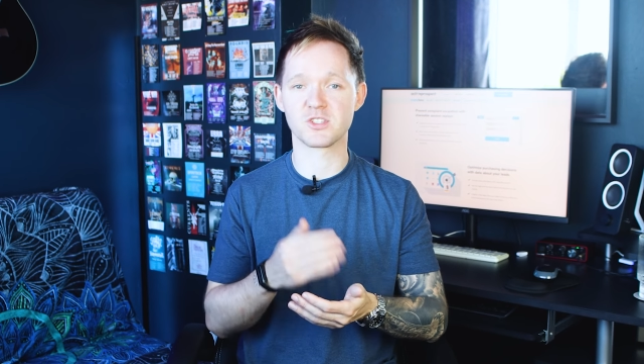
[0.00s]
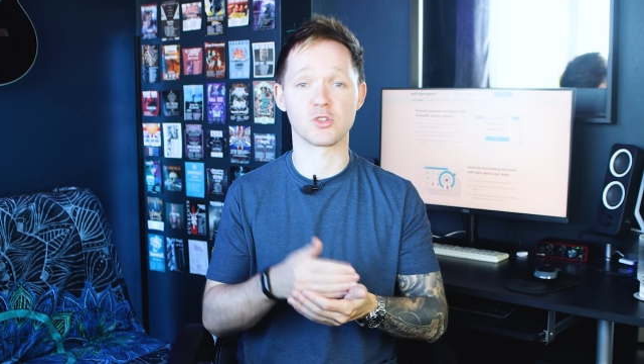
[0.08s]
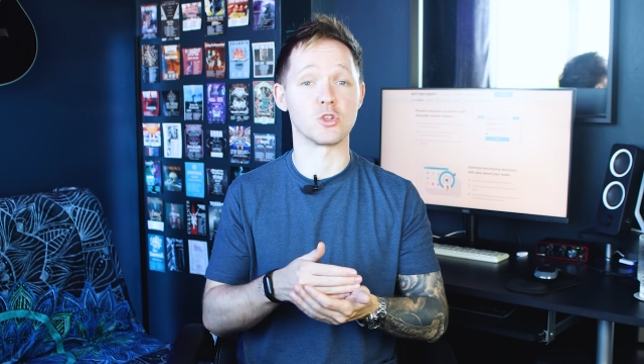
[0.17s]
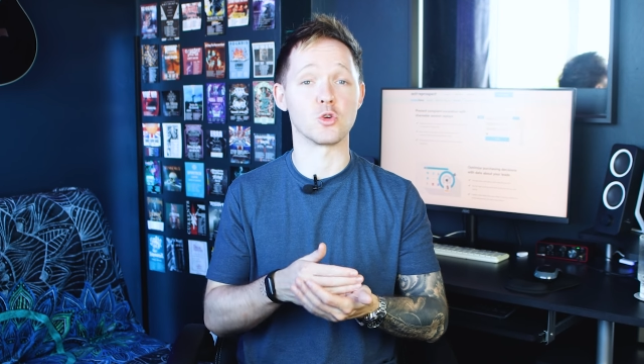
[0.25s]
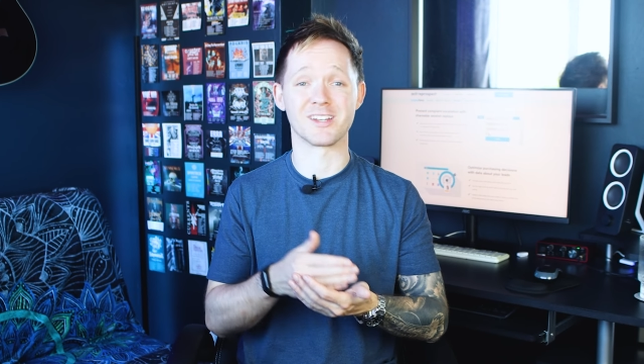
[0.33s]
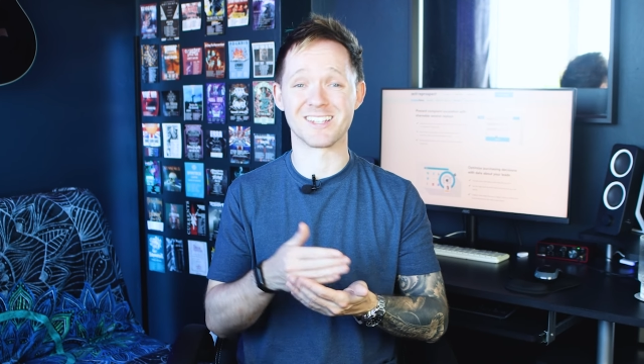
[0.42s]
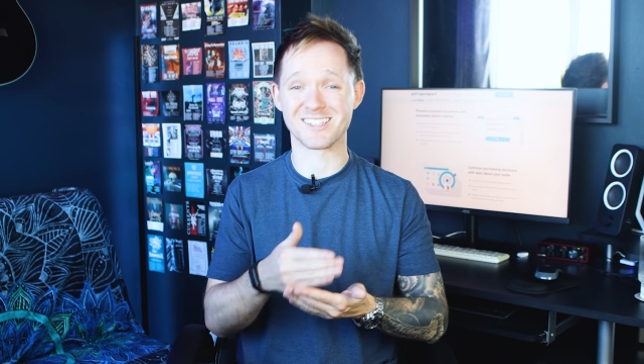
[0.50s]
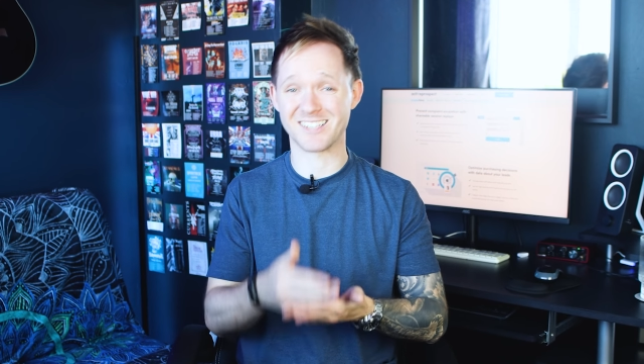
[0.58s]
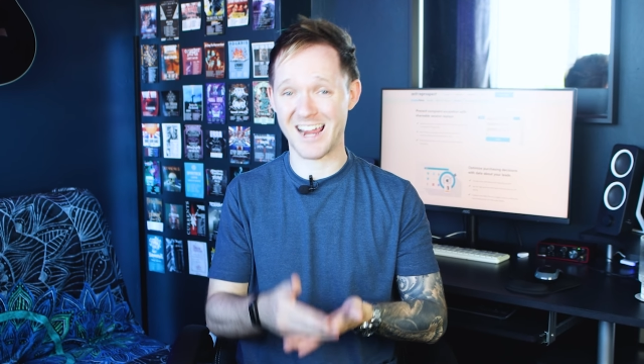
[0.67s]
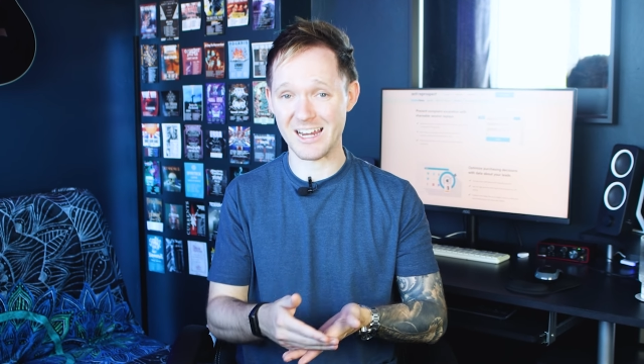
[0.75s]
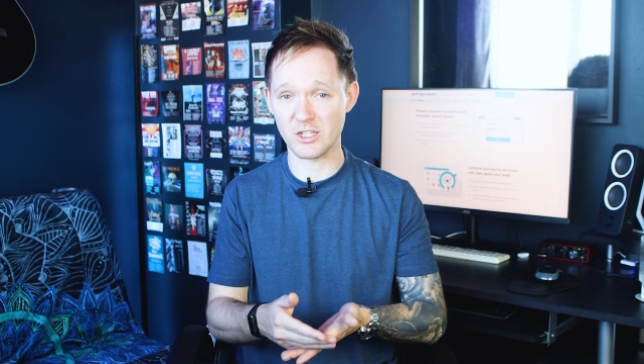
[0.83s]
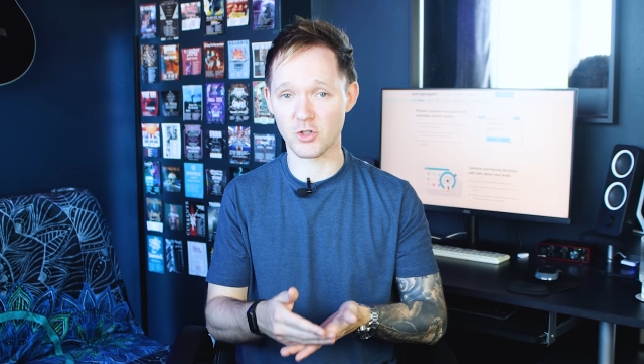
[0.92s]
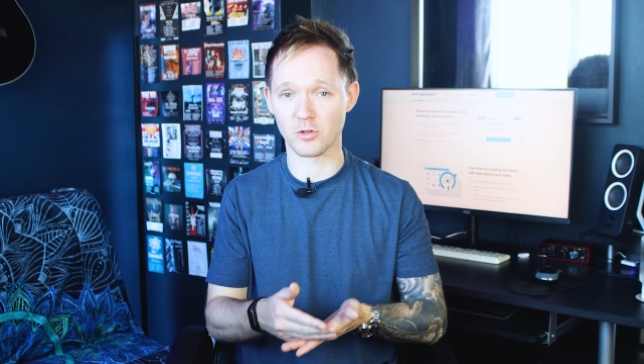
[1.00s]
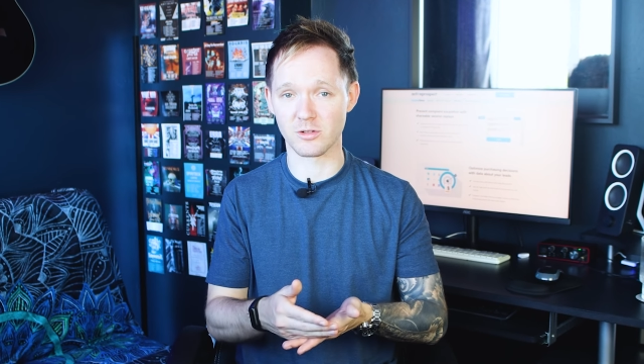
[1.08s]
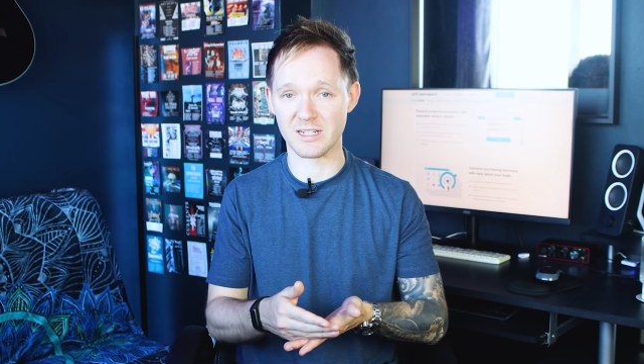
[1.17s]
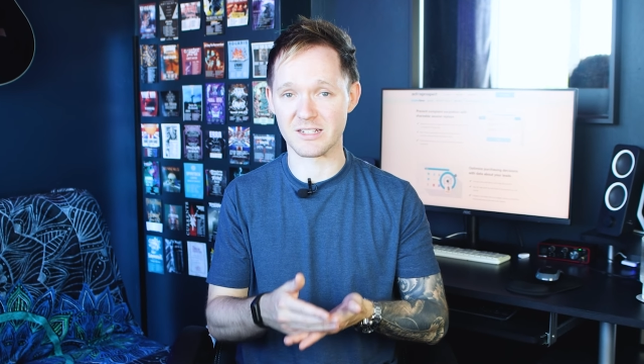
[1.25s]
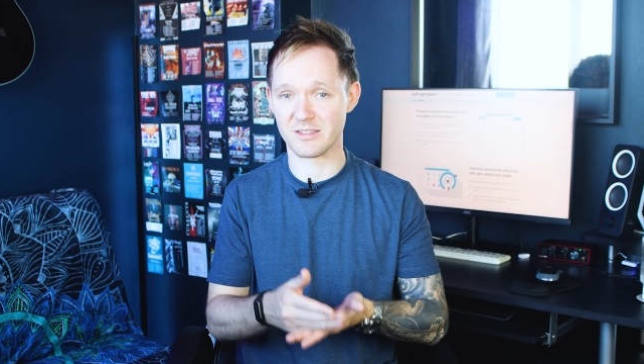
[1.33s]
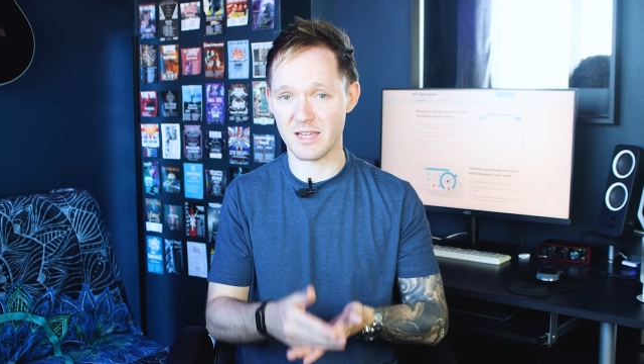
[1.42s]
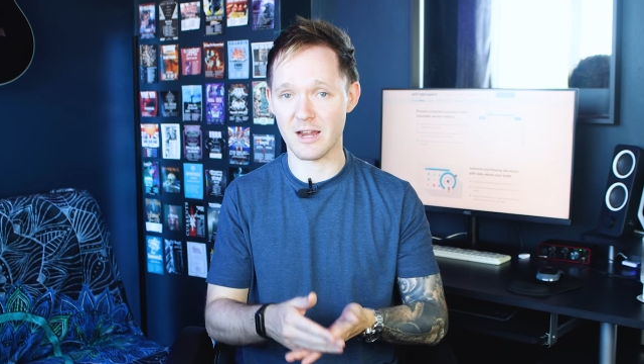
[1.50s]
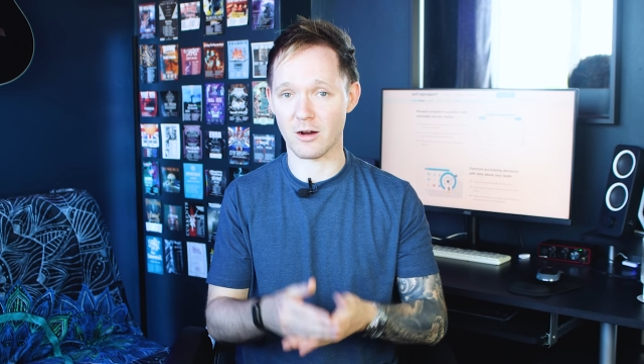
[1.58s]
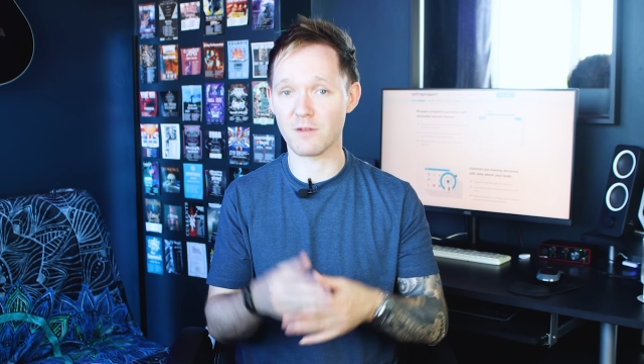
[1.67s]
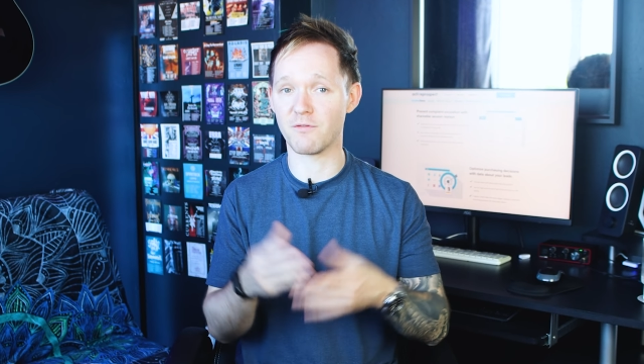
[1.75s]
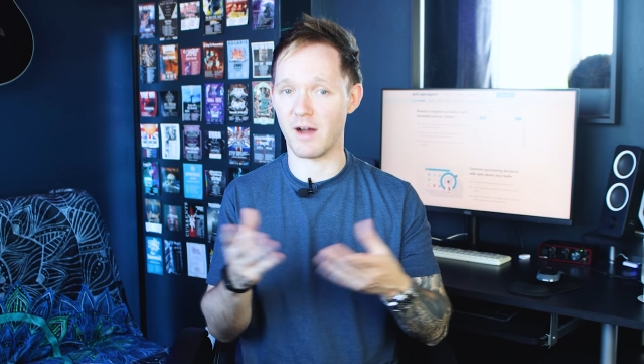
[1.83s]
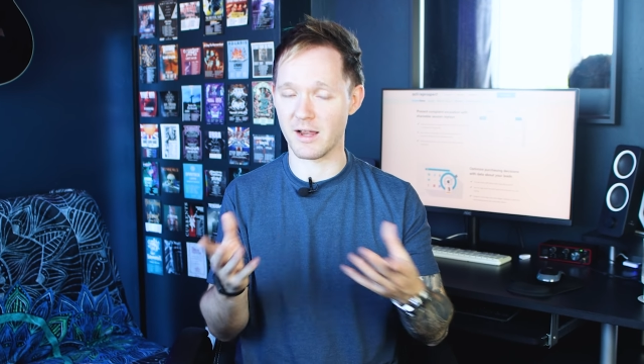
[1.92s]
so you can send your leads
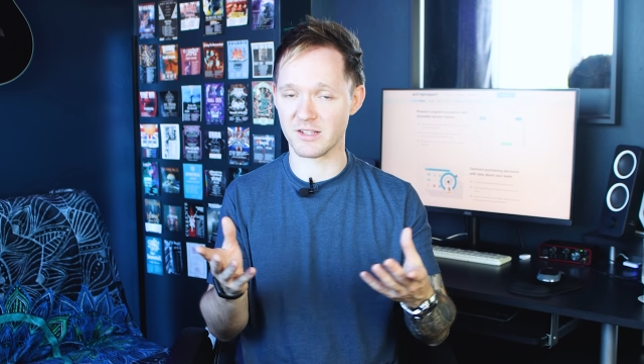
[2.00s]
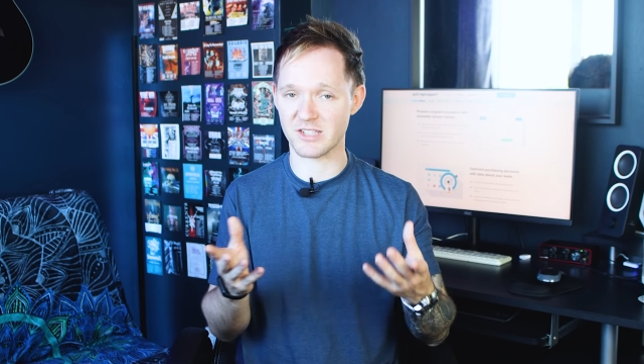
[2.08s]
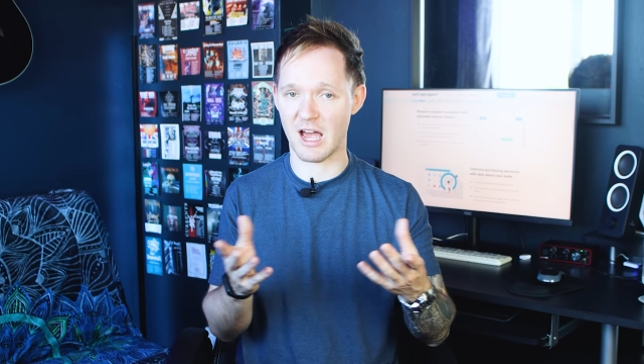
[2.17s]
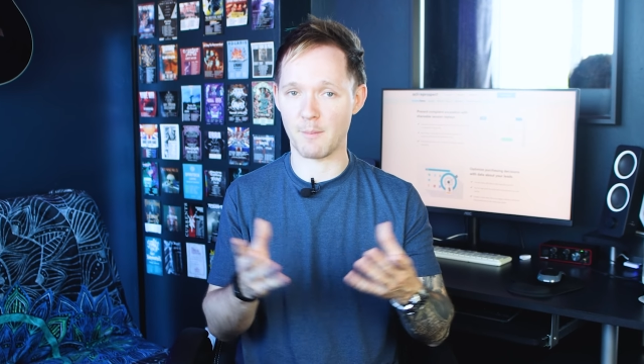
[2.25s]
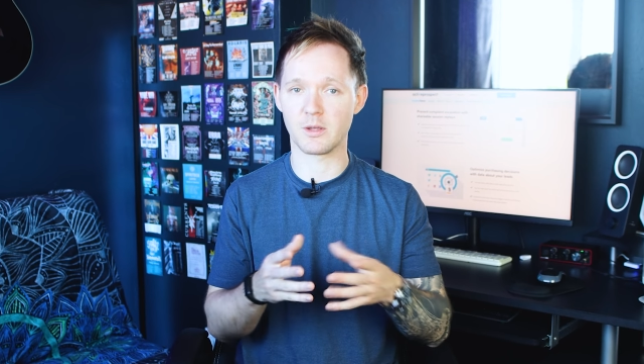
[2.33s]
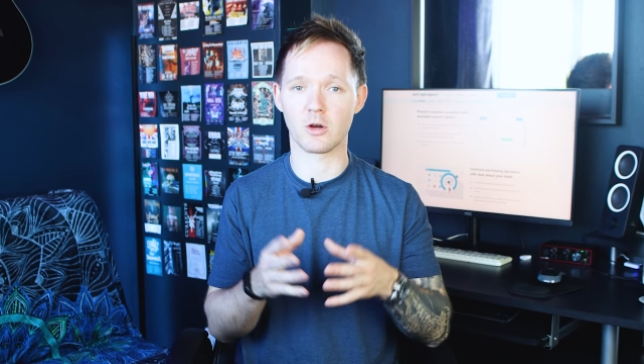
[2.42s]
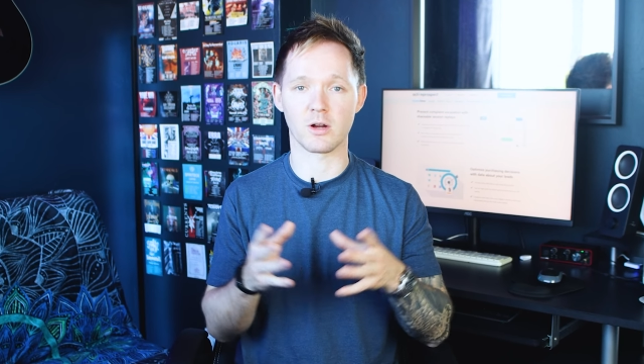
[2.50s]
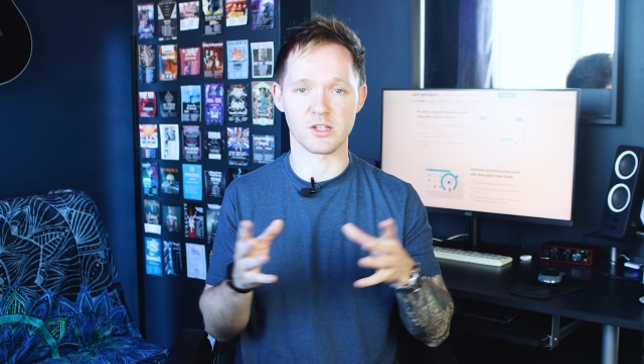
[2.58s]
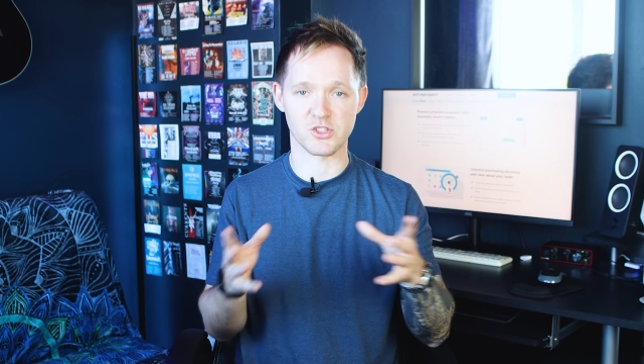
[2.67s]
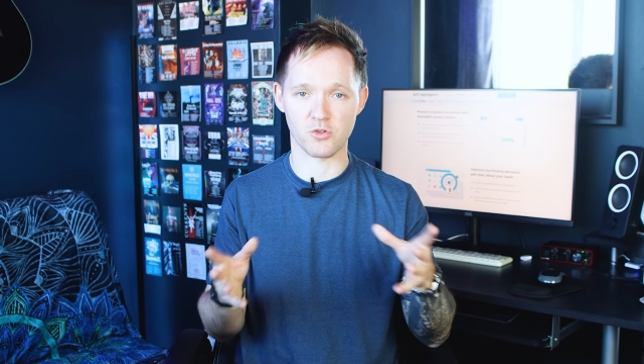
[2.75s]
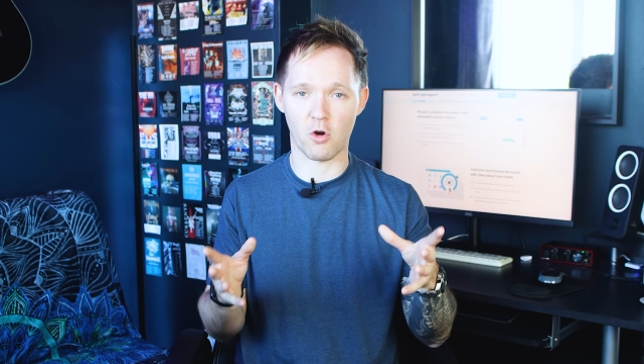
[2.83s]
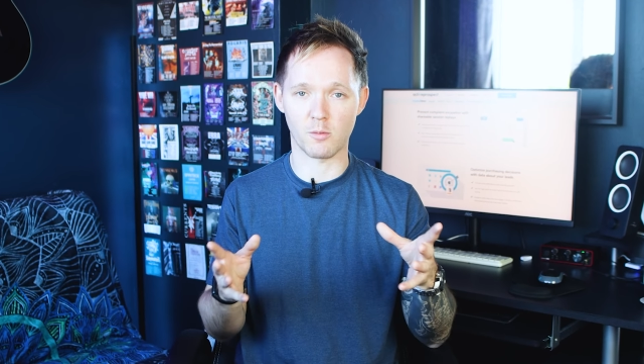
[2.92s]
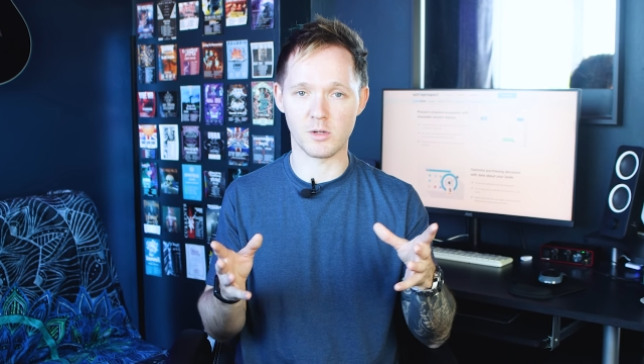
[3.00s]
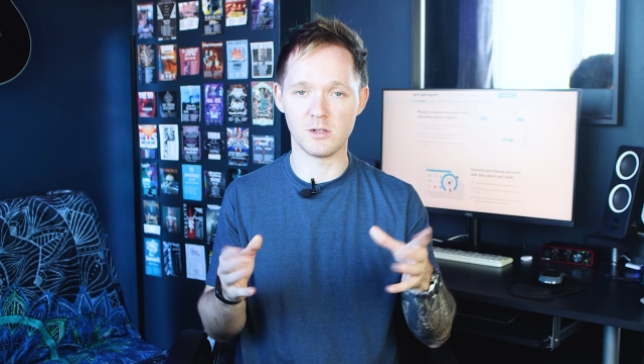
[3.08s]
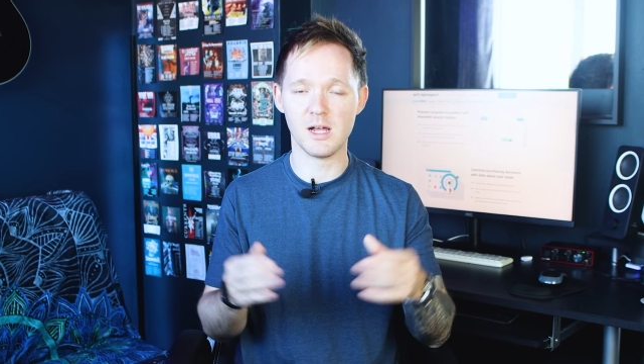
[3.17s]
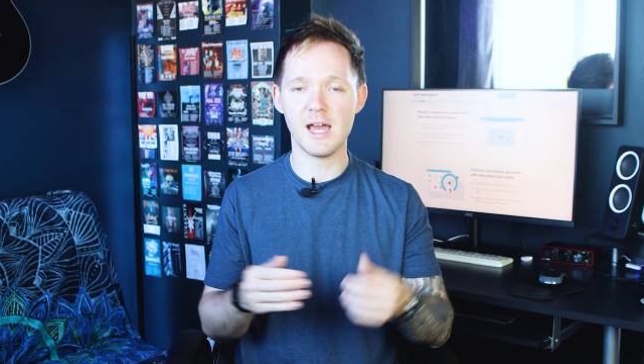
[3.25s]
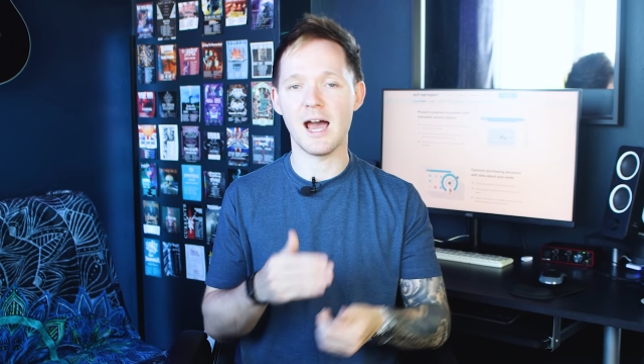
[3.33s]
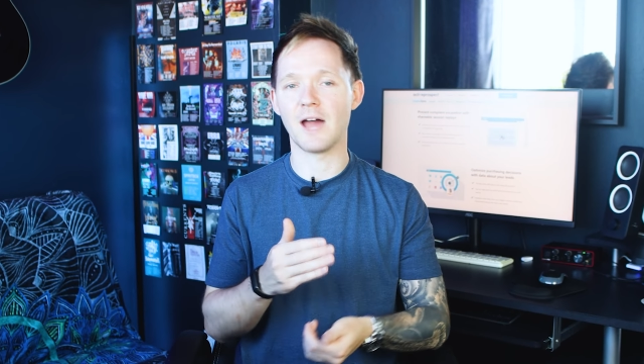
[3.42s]
there via Zapier as normal